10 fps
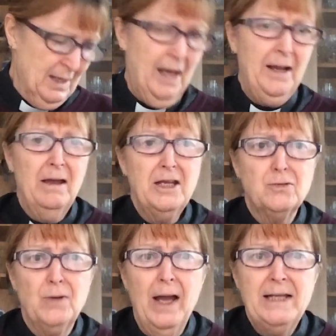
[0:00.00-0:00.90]
And I
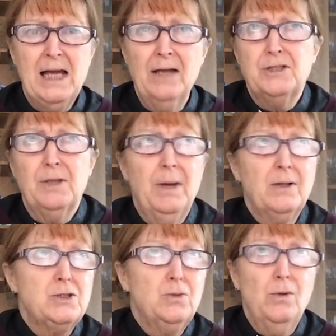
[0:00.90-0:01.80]
cried out
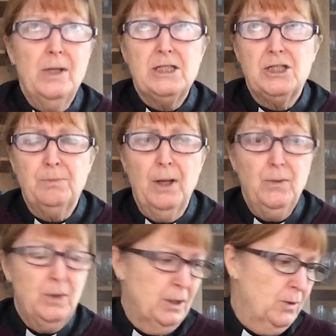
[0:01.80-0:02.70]
amongst all this
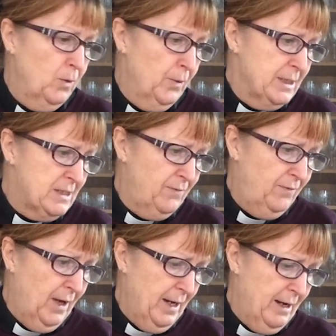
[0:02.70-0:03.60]
smoke, all this
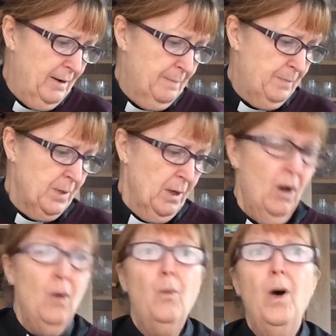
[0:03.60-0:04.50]
fire,
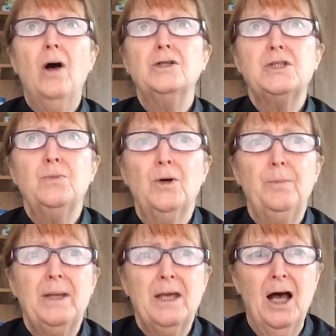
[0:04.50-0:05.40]
what will
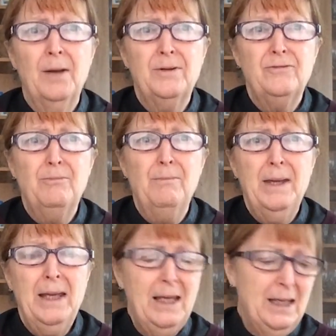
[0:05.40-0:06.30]
become of
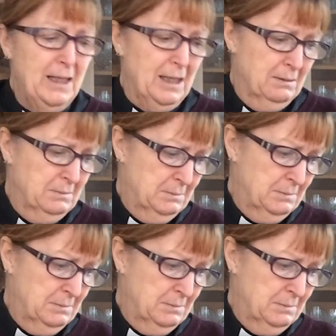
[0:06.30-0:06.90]
me?